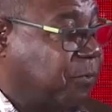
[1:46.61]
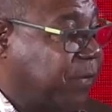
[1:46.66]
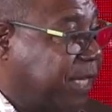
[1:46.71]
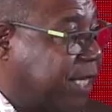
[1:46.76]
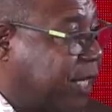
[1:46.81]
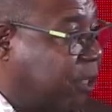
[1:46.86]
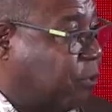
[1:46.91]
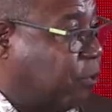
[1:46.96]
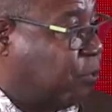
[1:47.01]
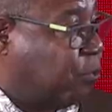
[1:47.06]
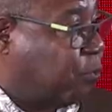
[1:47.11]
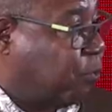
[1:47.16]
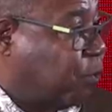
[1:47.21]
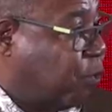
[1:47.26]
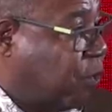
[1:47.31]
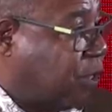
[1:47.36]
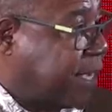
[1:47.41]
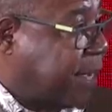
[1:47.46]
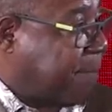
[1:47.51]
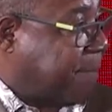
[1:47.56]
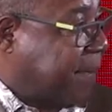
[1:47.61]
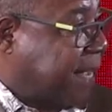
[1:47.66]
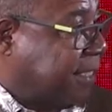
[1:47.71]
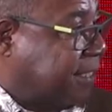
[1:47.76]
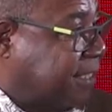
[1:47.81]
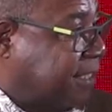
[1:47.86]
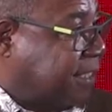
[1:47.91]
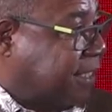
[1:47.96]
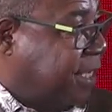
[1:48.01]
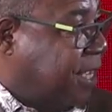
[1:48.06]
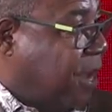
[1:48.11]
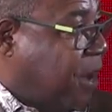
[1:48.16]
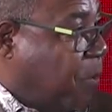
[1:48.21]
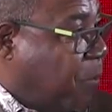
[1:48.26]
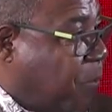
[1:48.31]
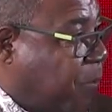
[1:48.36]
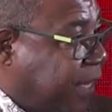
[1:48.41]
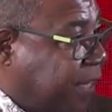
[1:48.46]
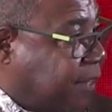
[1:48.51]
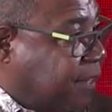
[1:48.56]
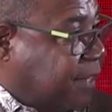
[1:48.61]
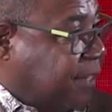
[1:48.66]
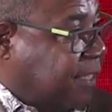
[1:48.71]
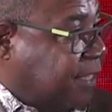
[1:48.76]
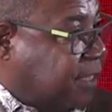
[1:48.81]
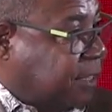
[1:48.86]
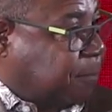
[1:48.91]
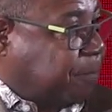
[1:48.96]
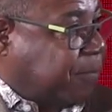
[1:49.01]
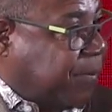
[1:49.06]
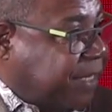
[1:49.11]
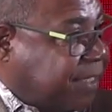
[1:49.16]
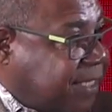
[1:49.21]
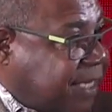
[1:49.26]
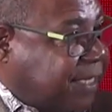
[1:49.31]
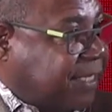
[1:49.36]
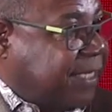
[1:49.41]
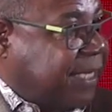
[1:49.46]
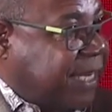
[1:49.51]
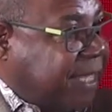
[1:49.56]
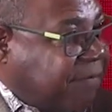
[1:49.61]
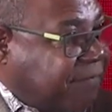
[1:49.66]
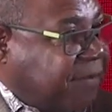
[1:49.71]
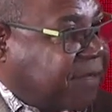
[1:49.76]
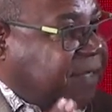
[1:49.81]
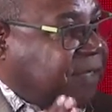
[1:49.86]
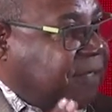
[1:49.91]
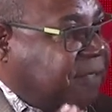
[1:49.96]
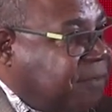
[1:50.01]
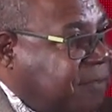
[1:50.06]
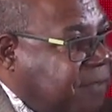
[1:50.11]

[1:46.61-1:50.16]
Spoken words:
We can grow capacity with this present level